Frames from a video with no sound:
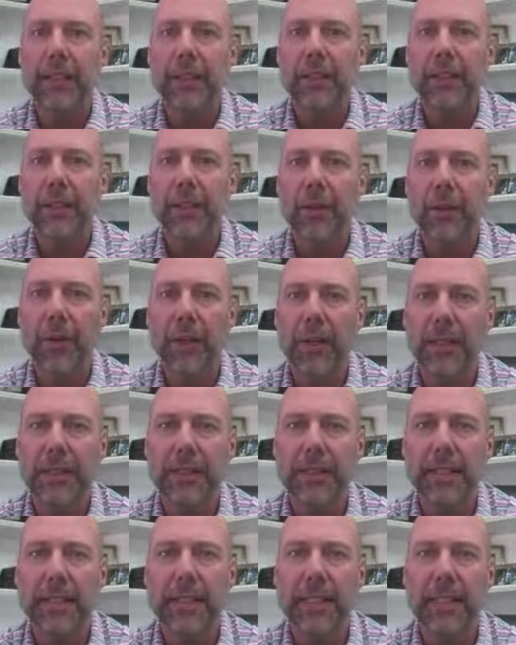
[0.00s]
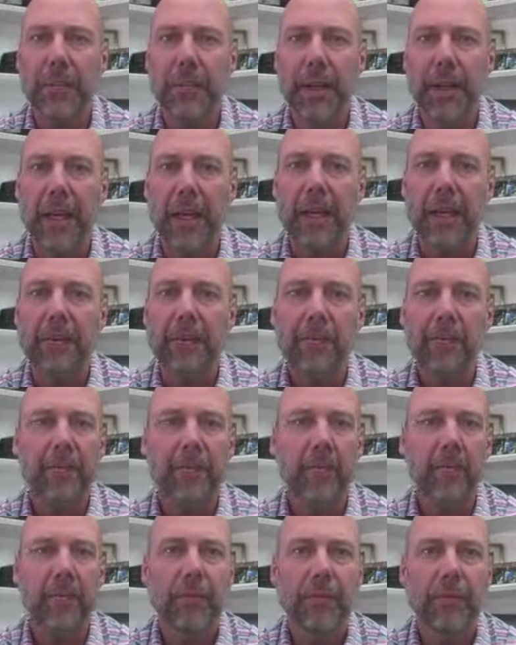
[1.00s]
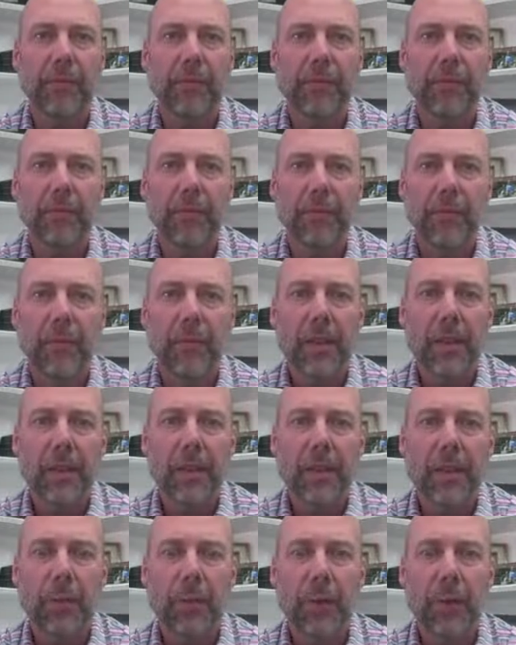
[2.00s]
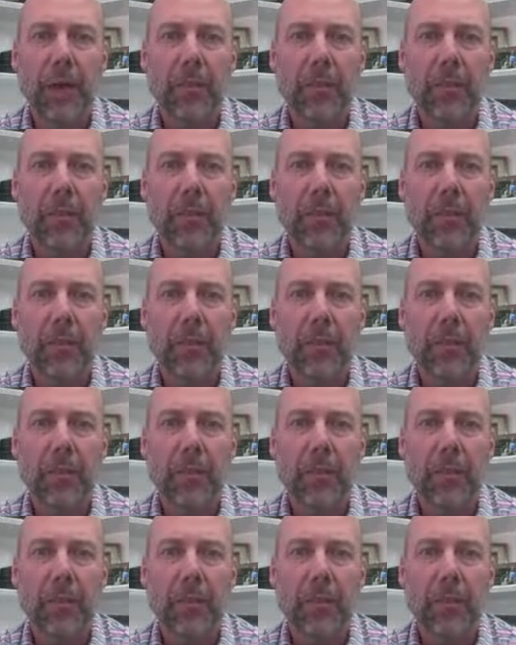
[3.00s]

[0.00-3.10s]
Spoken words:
Let's go run a CMA. What